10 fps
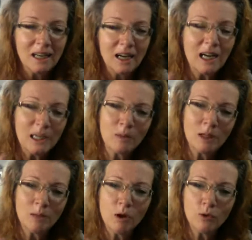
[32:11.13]
I am
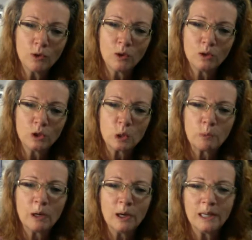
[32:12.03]
Kim Overholt, your
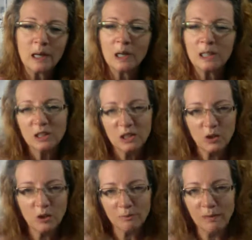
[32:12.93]
party artist
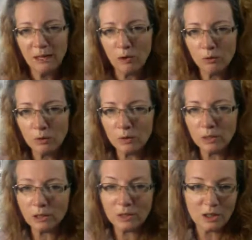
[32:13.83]
here at my Overholt
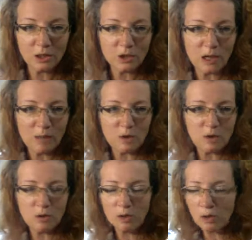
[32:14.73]
Art and Entertainment
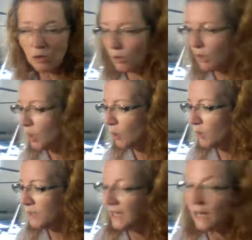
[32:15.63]
Studio.
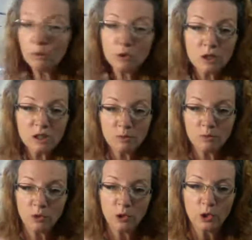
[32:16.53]
One day I will dress
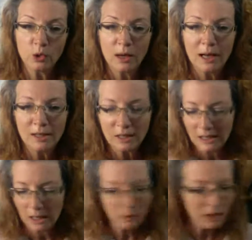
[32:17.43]
up for you as a
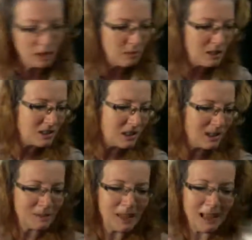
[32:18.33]
clown, but in the meantime,